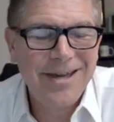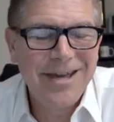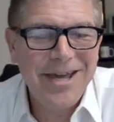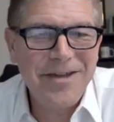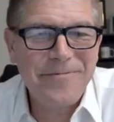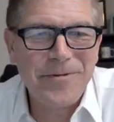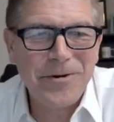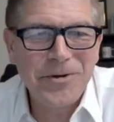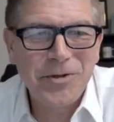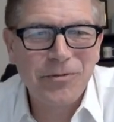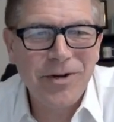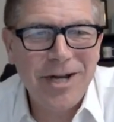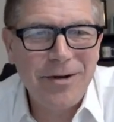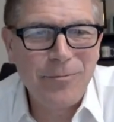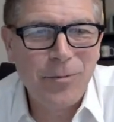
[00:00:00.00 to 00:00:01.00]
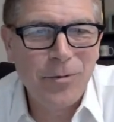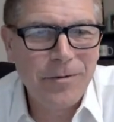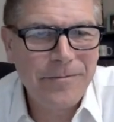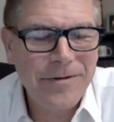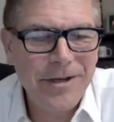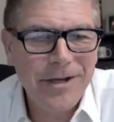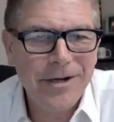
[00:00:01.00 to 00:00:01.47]
Hey folks, Rob
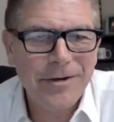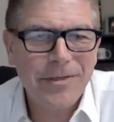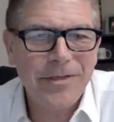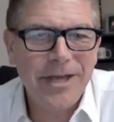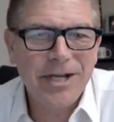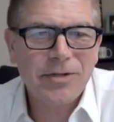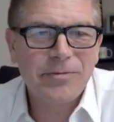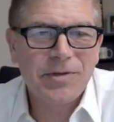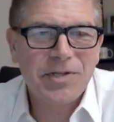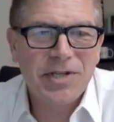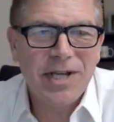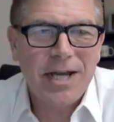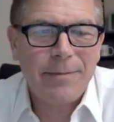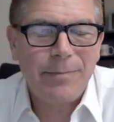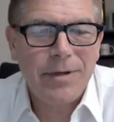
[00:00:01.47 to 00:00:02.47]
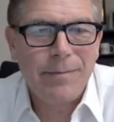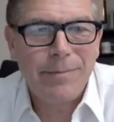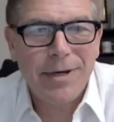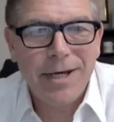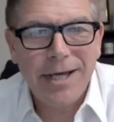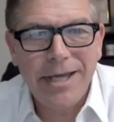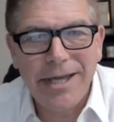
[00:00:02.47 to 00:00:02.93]
Wolf here. Thanks for stopping by.